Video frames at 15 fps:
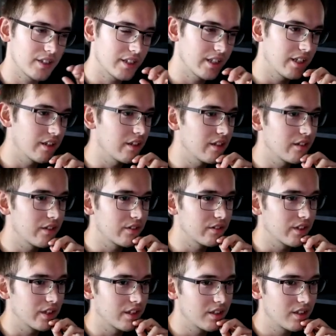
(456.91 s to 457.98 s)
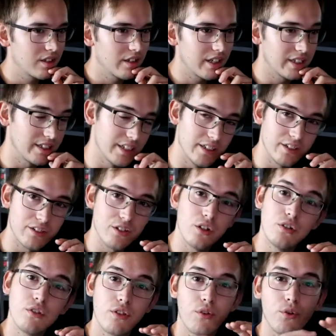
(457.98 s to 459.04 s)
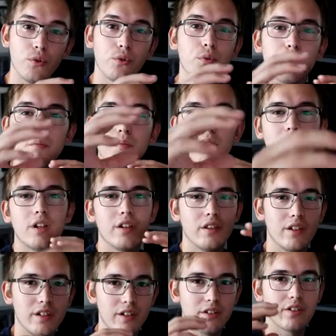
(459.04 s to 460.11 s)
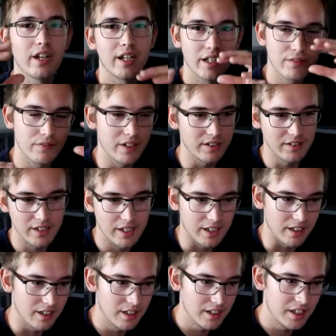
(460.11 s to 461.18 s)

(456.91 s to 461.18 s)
get another set and then go through the designing phase again.